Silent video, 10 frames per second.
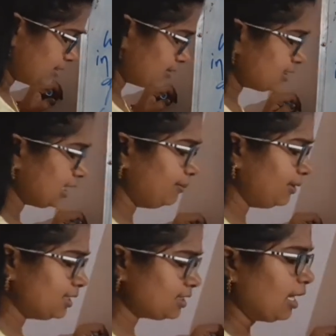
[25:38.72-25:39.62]

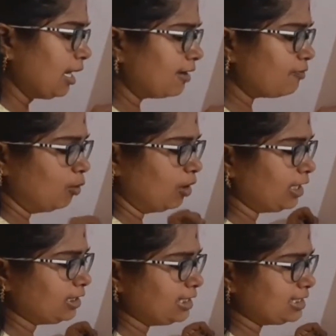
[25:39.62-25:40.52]
syllabus, if
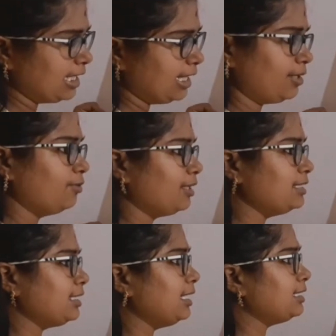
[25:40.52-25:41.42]
OH is there, you can
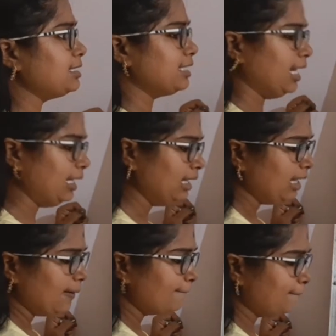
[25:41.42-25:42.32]
say it is a
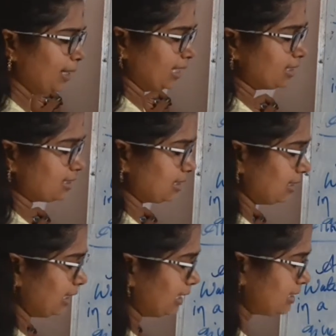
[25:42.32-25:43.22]
base. It is